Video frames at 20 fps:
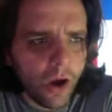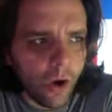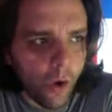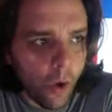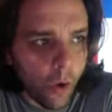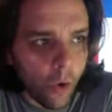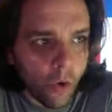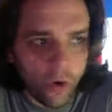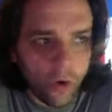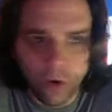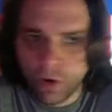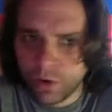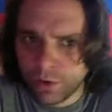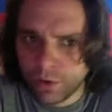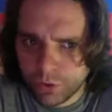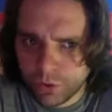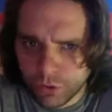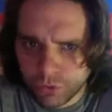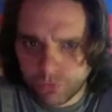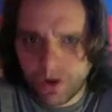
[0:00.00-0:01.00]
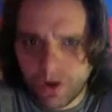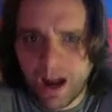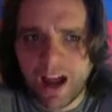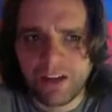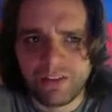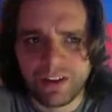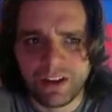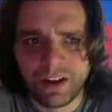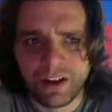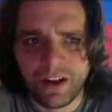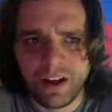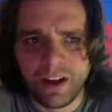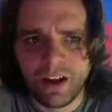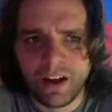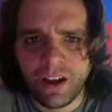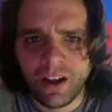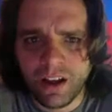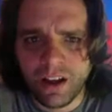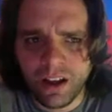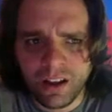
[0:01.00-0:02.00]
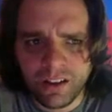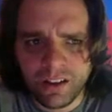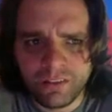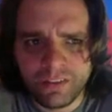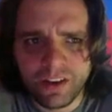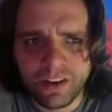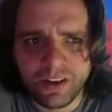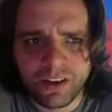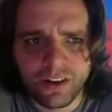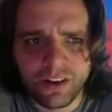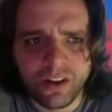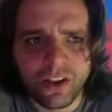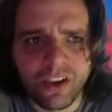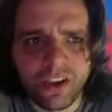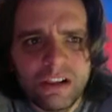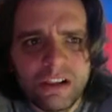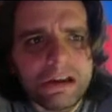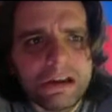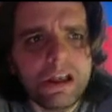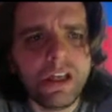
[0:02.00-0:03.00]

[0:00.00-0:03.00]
or driving a vehicle,